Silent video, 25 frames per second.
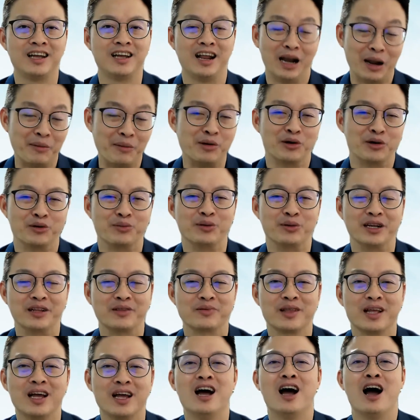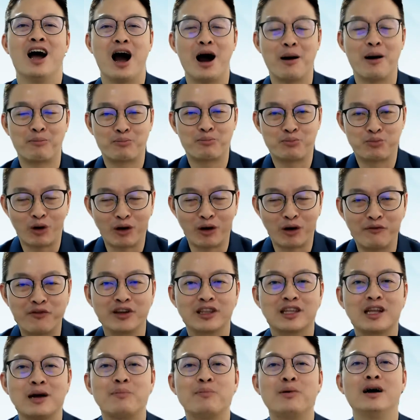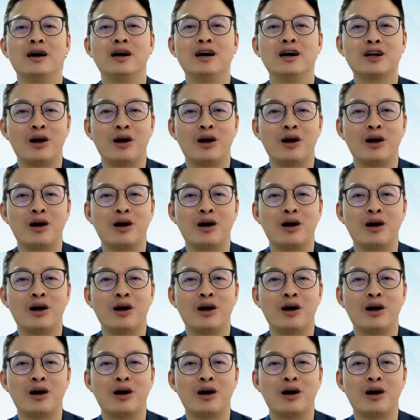Let me repeat, a profitable